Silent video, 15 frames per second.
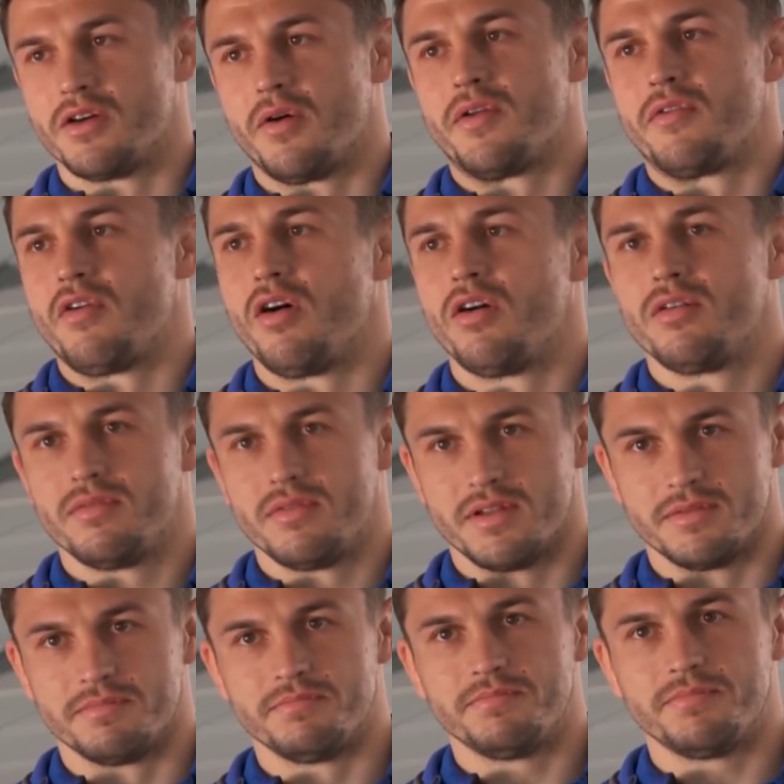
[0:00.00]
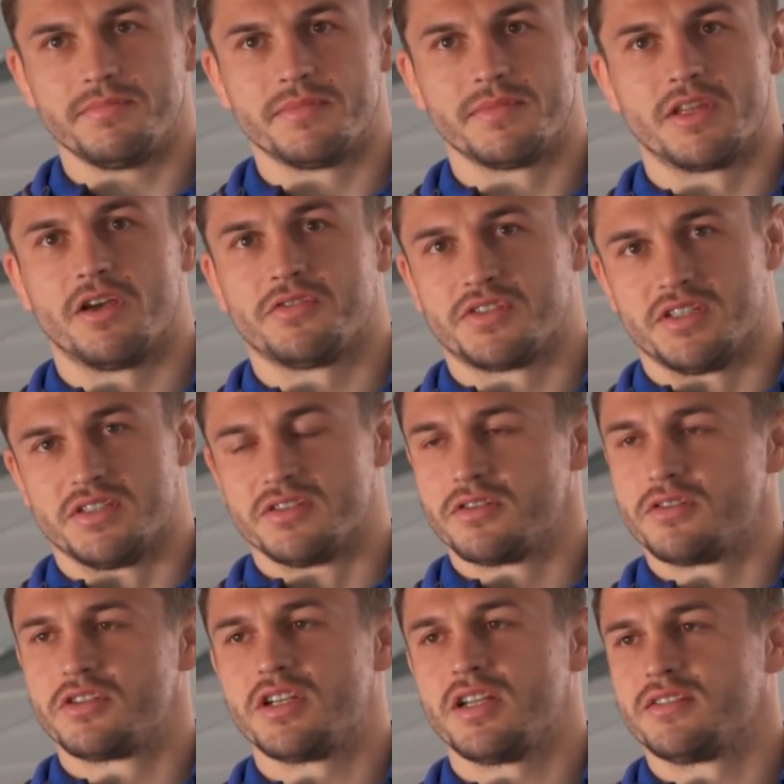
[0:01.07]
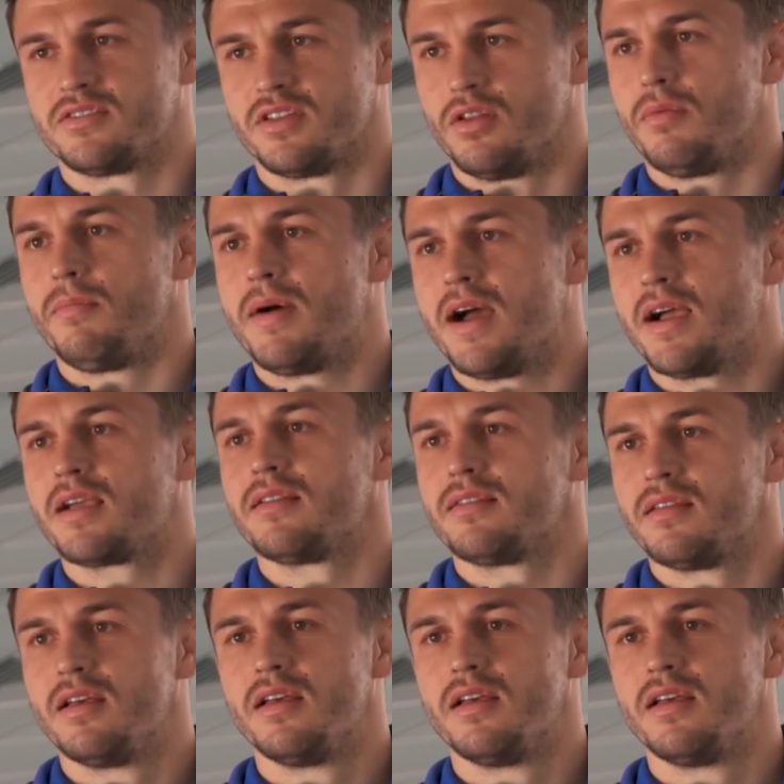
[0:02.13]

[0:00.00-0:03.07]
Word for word: who are the best players in their position, and, and that's what we need to do